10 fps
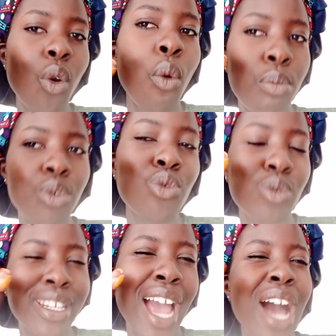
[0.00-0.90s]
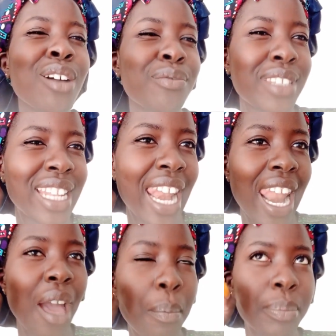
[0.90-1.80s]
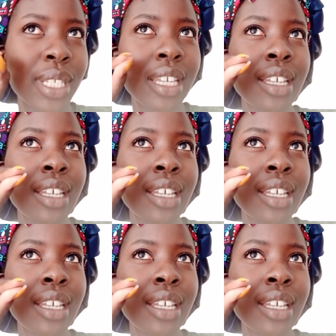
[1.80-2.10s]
combo would have slapped